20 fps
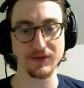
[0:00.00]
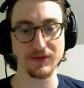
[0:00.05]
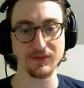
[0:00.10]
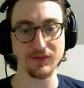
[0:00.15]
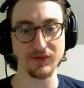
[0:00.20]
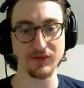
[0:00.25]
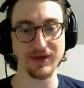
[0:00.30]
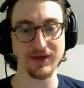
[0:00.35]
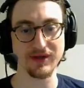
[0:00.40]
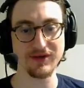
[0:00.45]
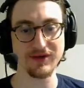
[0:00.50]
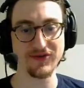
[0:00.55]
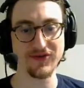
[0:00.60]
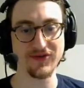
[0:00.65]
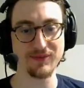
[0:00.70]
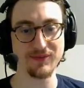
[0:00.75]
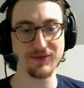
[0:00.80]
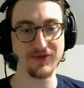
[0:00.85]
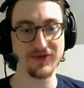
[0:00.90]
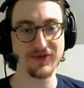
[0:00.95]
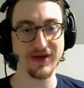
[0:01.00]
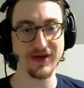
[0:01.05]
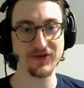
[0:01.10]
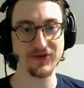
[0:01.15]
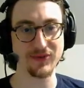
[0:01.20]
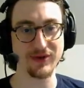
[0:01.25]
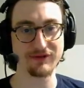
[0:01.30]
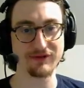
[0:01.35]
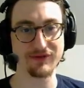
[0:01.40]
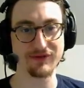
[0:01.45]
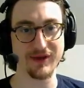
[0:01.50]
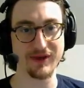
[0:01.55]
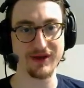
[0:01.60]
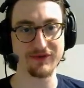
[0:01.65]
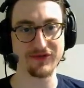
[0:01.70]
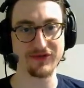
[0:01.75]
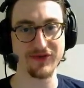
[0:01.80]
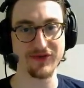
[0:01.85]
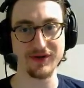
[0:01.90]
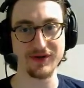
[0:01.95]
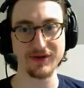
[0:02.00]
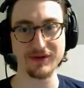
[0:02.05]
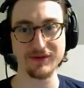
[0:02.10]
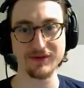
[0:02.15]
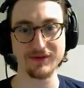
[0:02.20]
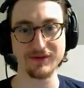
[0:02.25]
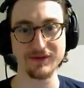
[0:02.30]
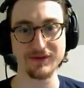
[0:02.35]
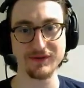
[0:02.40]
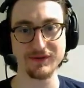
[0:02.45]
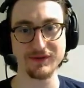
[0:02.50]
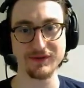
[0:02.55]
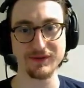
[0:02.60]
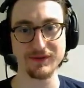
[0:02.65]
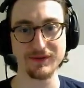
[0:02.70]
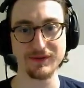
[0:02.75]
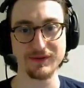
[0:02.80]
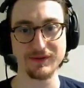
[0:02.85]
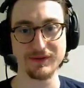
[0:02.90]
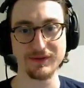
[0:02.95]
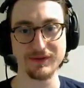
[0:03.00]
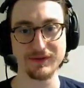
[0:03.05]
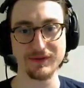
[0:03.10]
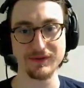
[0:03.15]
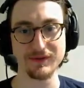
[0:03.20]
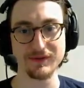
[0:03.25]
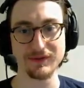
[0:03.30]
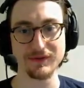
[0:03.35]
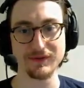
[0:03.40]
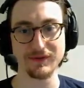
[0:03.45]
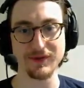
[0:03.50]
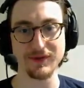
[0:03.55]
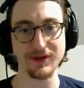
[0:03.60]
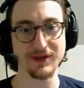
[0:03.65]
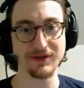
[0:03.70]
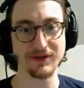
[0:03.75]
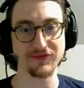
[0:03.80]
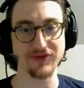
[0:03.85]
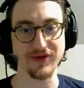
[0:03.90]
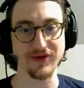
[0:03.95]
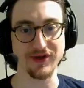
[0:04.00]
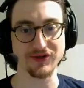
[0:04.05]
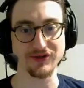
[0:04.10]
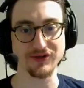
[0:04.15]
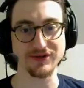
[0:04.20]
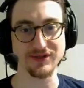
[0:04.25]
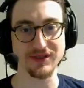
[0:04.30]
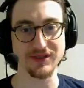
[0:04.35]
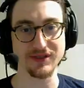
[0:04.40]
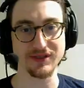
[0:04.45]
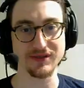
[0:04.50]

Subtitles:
We can at least keep these guys away from the FC. The EFC, I should say.